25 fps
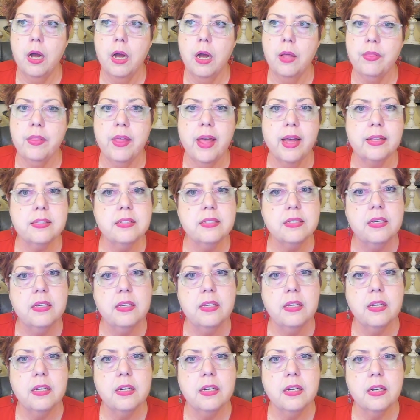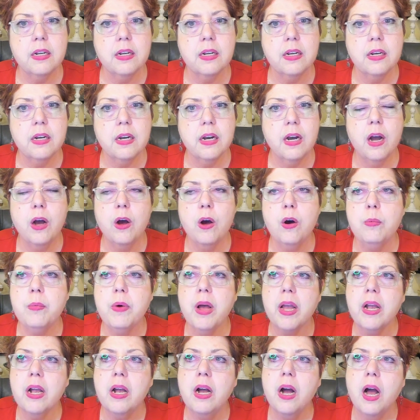that's it. Oh
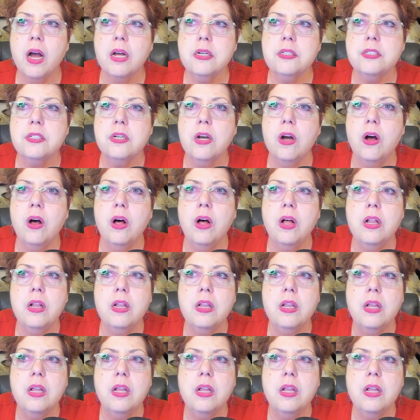my gosh, y'all.